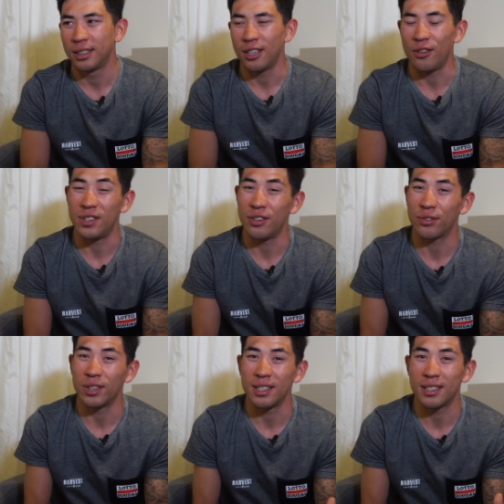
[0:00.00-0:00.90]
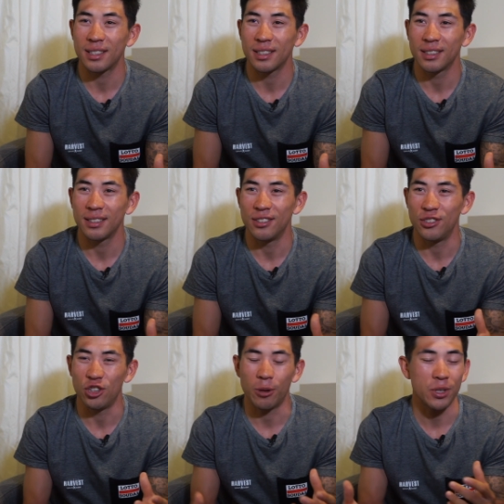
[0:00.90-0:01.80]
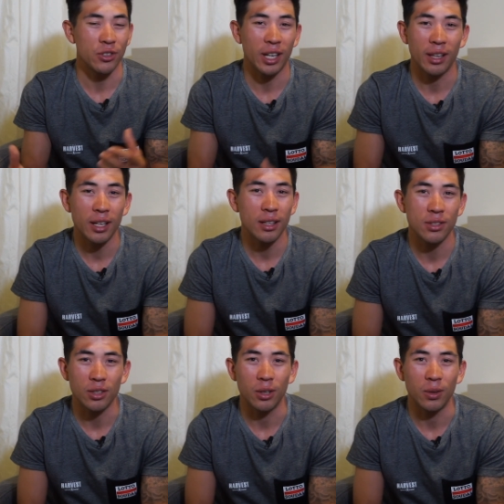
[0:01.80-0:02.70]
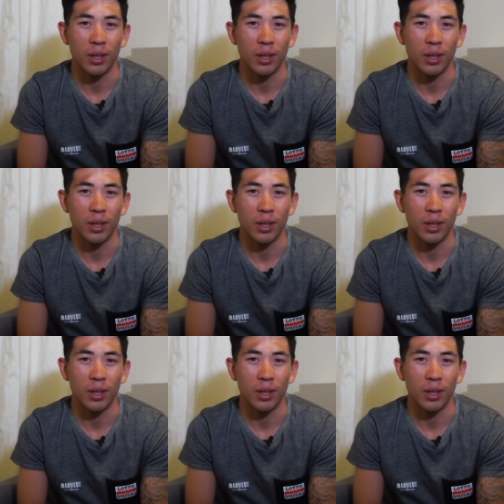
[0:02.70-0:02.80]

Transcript: of different geometry. I think so.